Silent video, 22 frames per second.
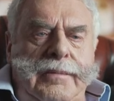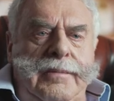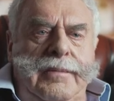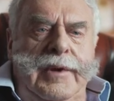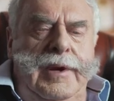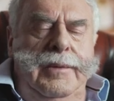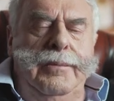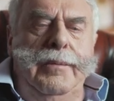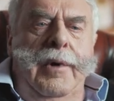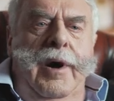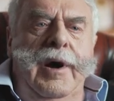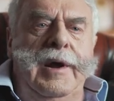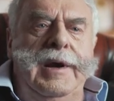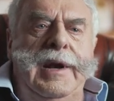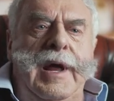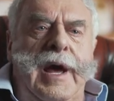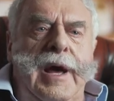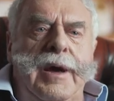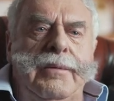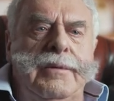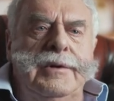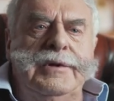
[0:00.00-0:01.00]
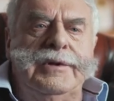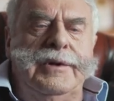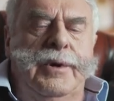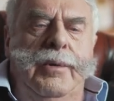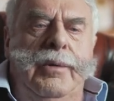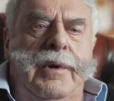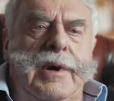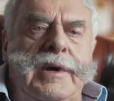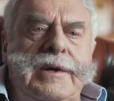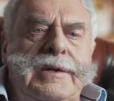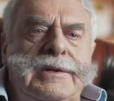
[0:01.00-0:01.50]
In my day it was
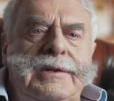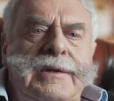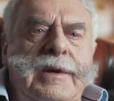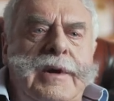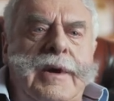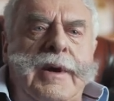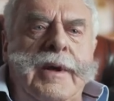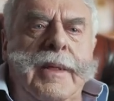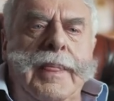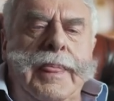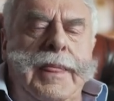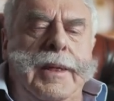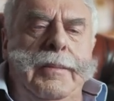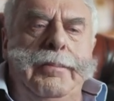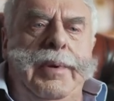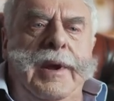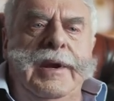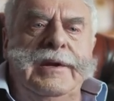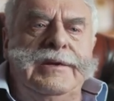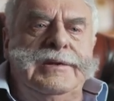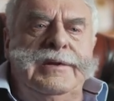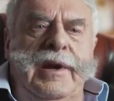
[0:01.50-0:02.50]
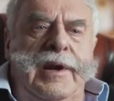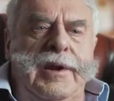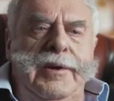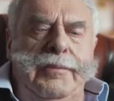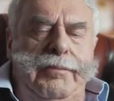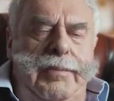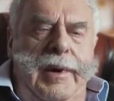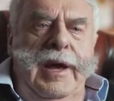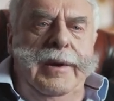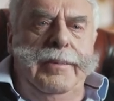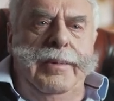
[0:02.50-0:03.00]
always the pencil
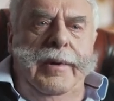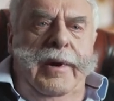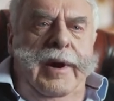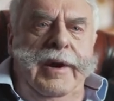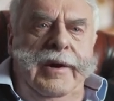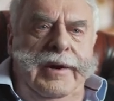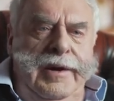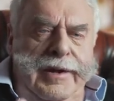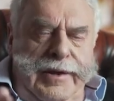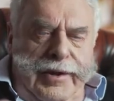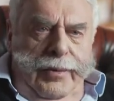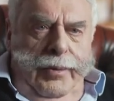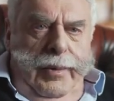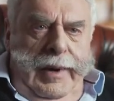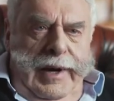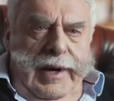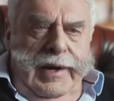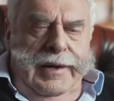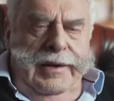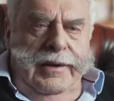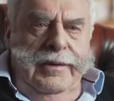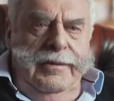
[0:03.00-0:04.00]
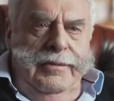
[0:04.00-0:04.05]
and paper out in the wet.